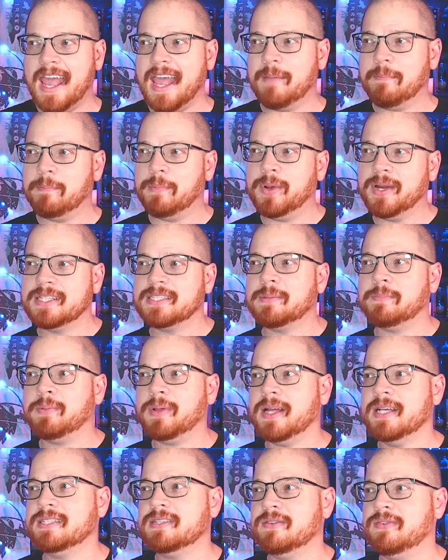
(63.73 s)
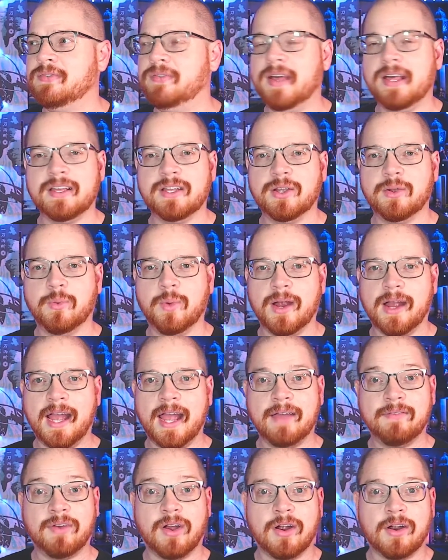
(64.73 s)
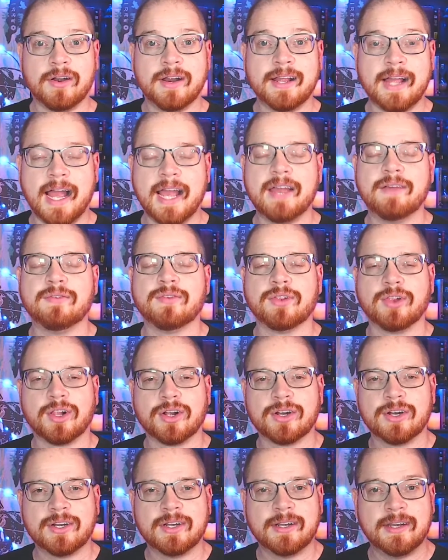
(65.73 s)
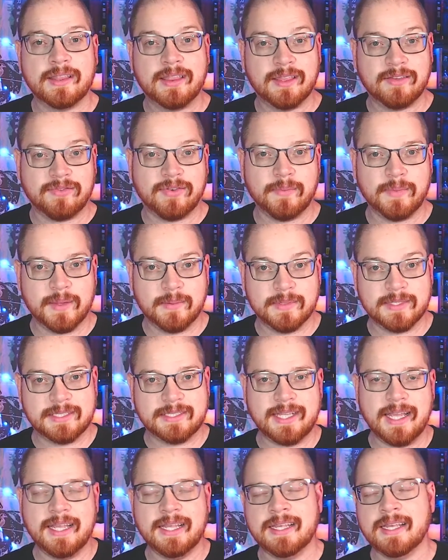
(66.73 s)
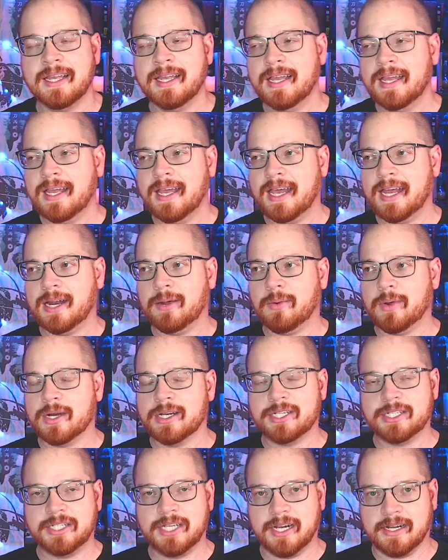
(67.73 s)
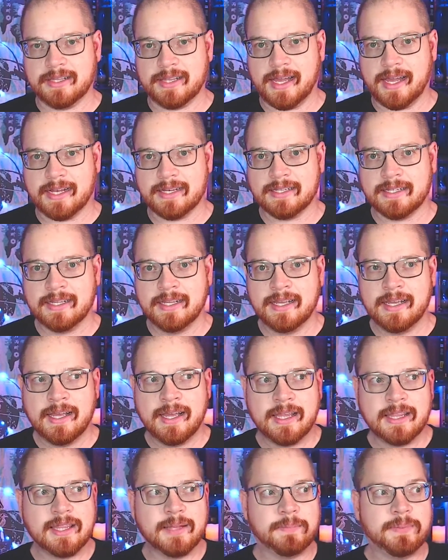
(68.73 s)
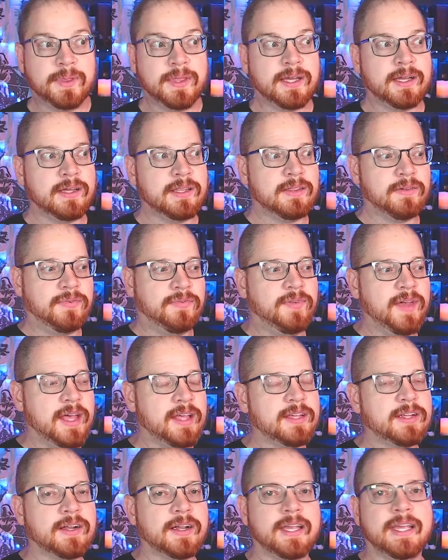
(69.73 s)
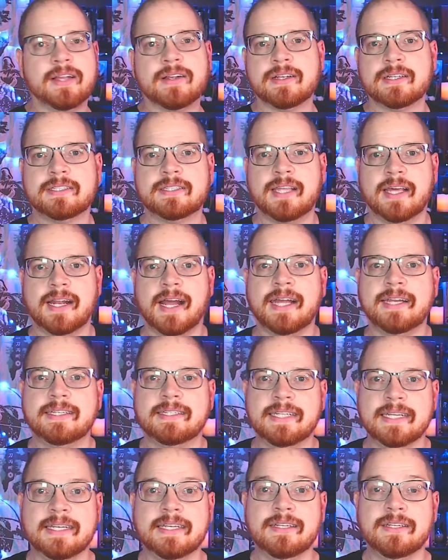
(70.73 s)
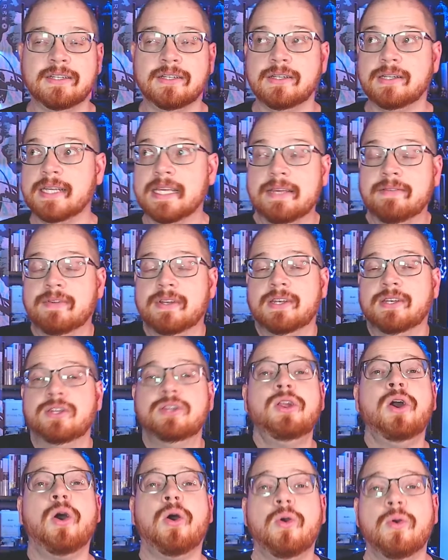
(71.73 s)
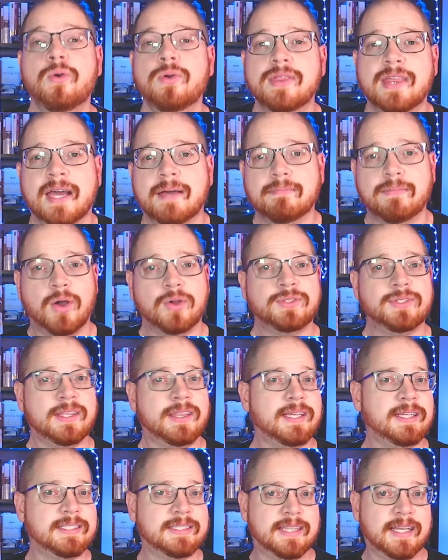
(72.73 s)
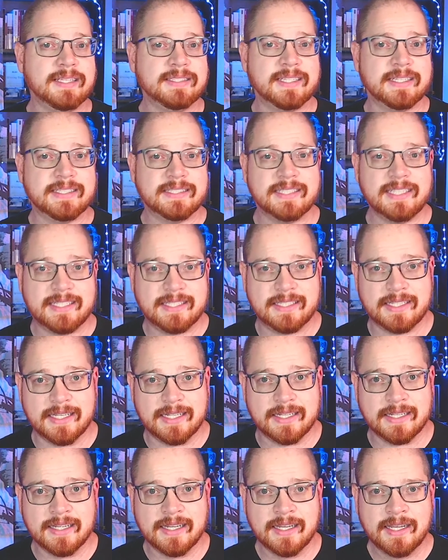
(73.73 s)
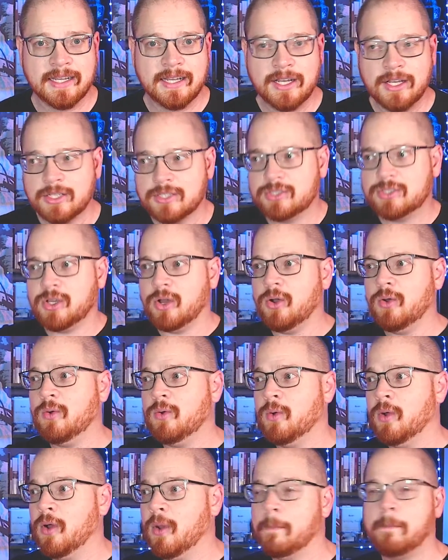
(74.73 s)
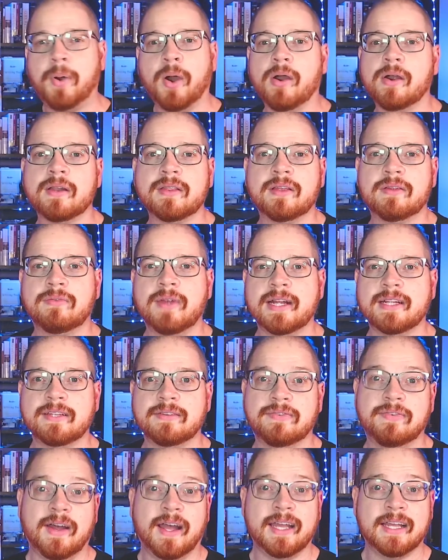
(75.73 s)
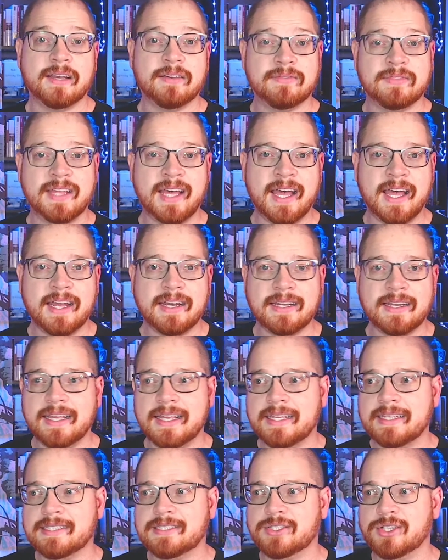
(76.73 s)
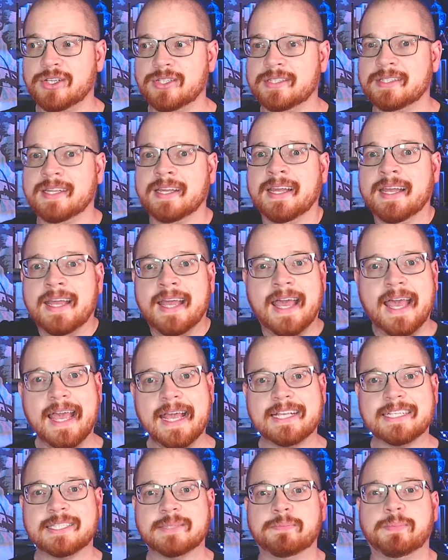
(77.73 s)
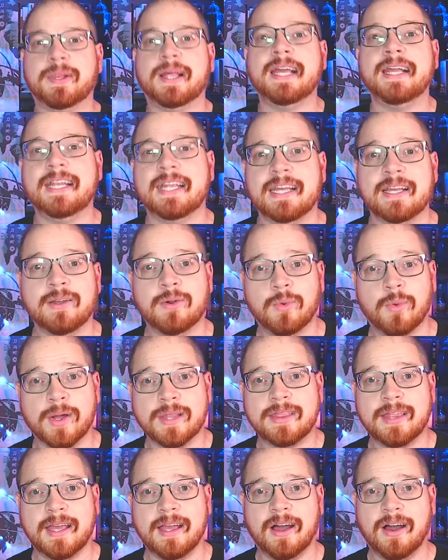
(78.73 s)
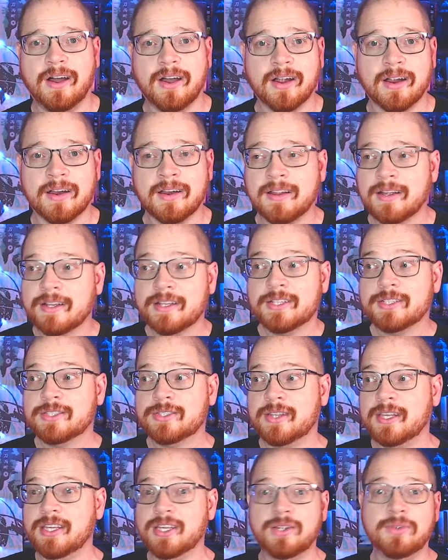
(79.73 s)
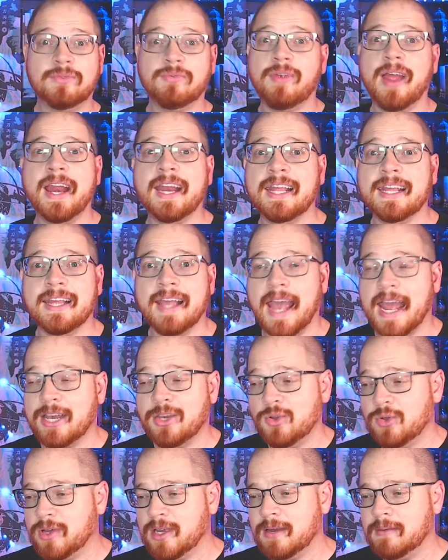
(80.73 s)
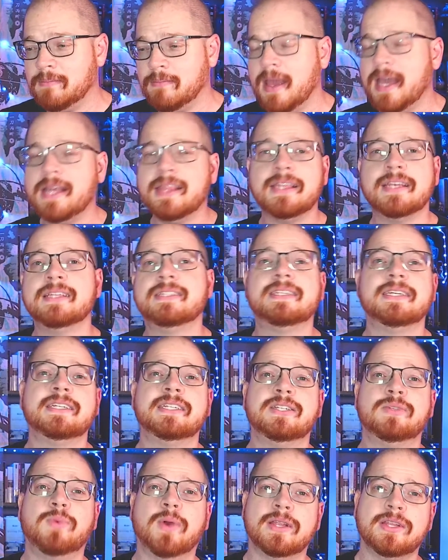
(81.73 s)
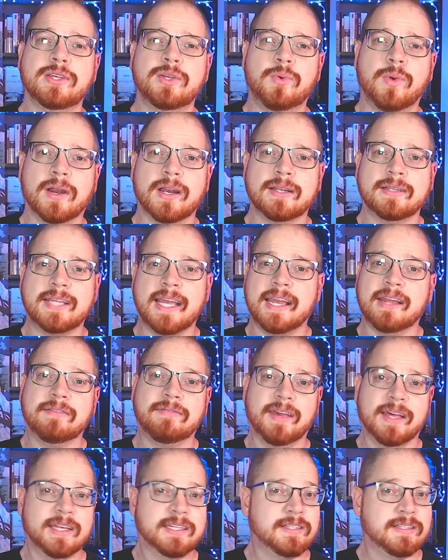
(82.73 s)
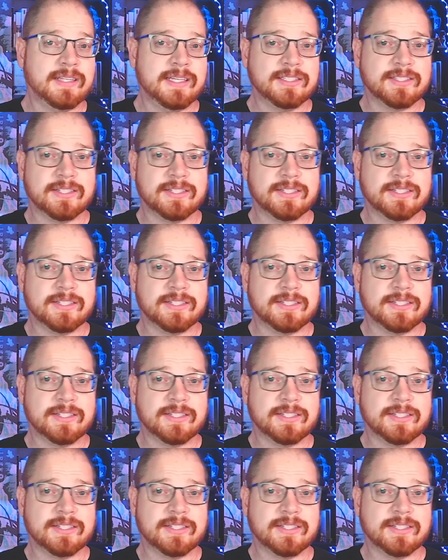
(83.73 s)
but it's a place of failure where I have learned that from the mistake, and I want to share that. The failure here is that I didn't even know that most of these things existed. So part of the rectifying of that is just explaining what they are so that you're ready and you can make the decision whether you want to take advantage of these or